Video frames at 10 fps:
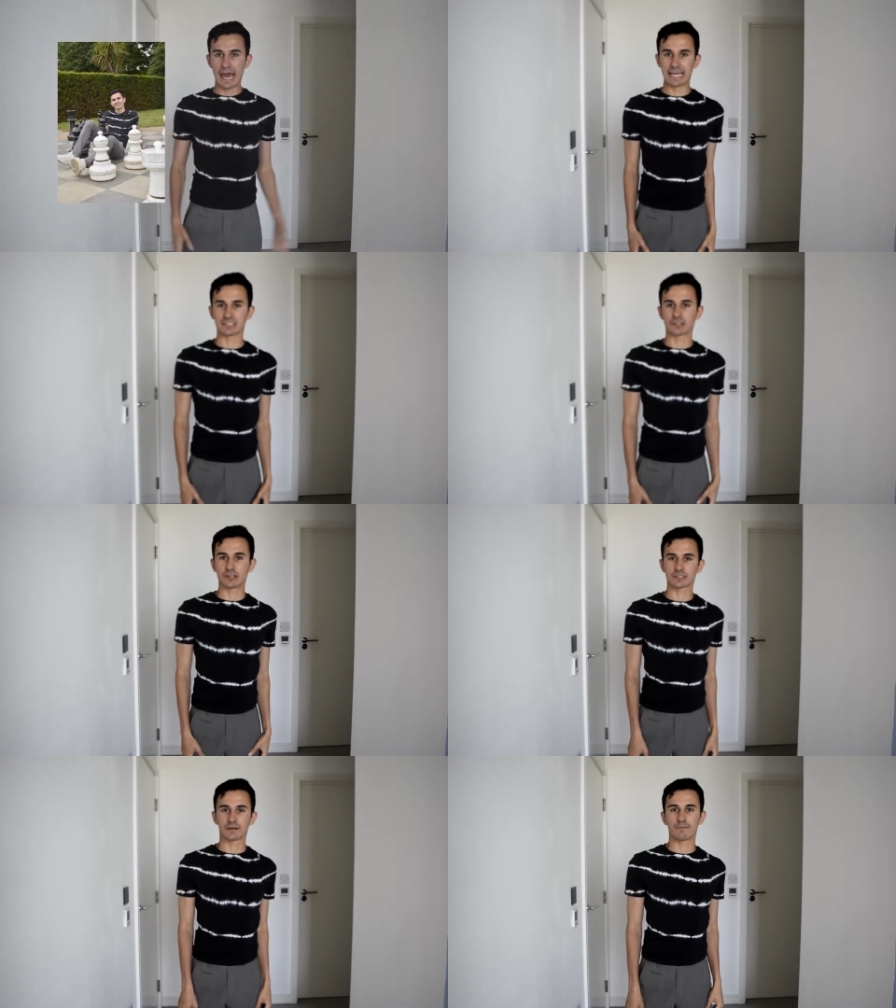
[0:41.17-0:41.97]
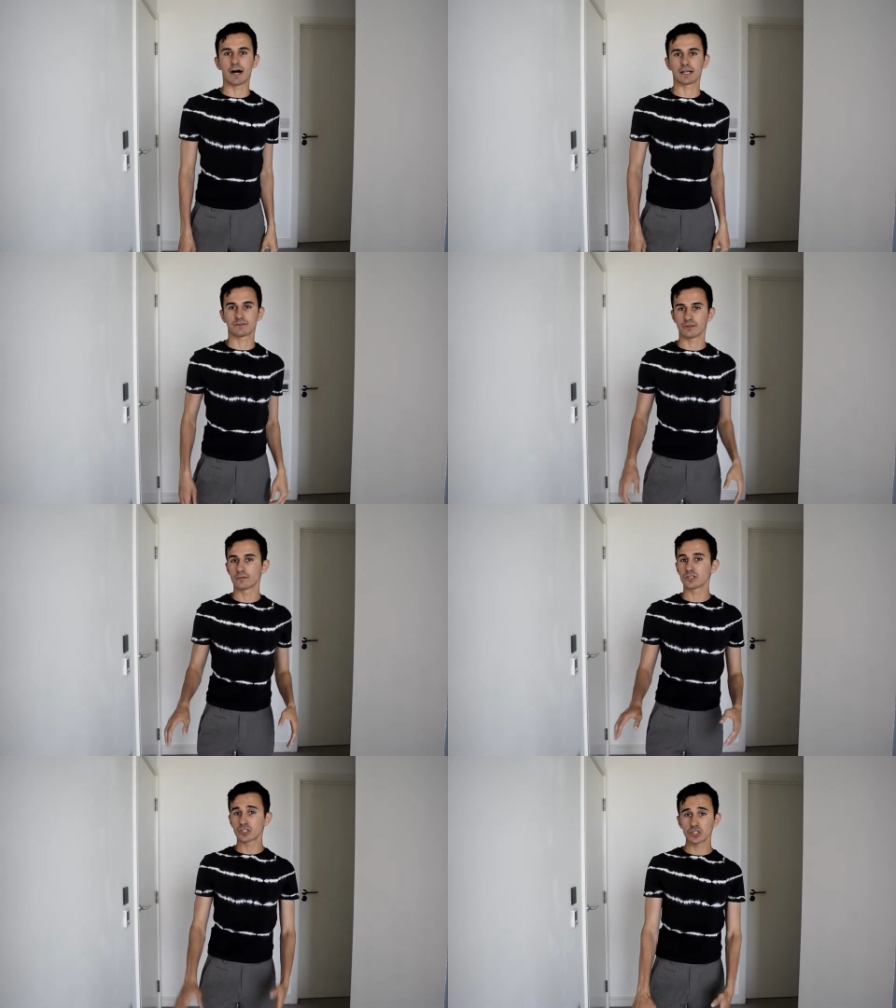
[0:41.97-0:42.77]
ASOS apart
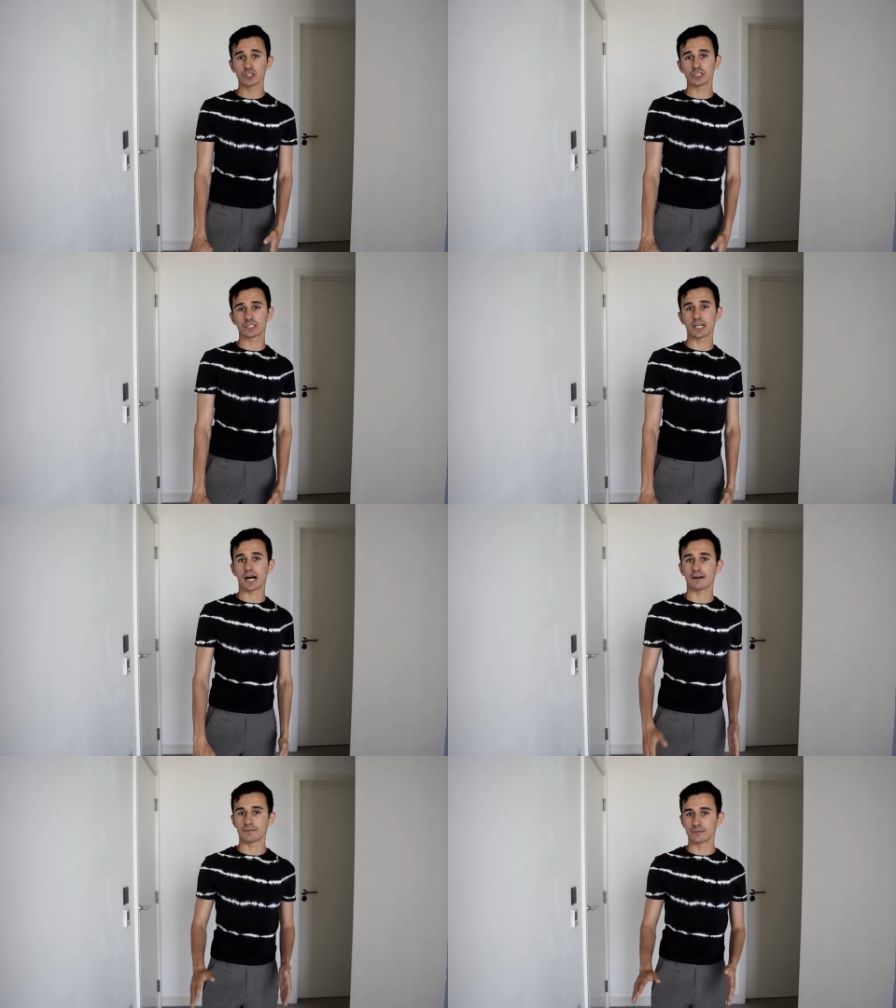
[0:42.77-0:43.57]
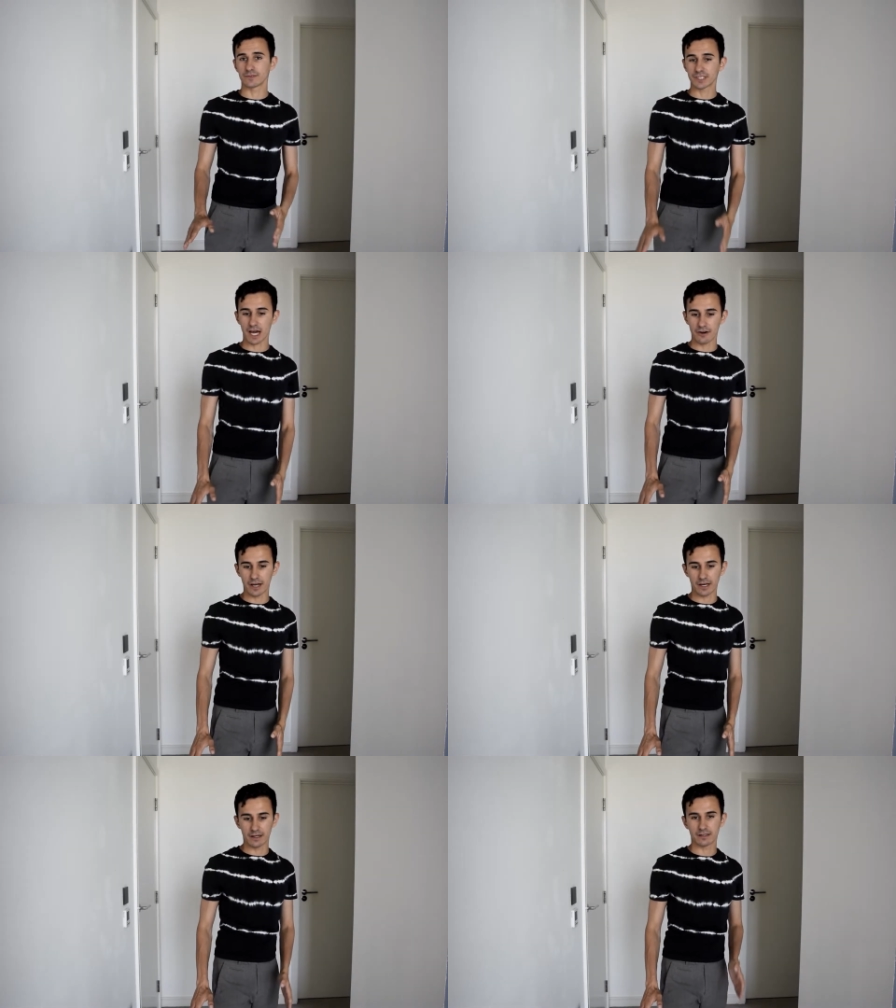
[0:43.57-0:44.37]
from the shoes that are from
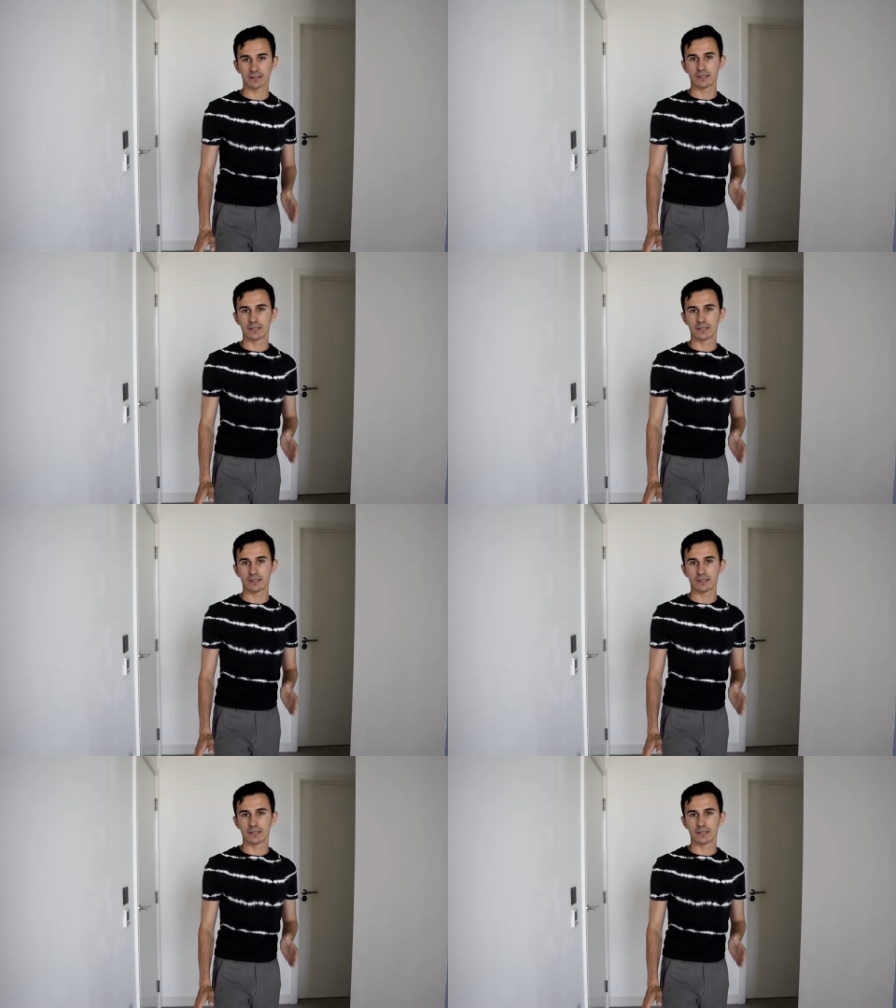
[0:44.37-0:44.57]
Zara.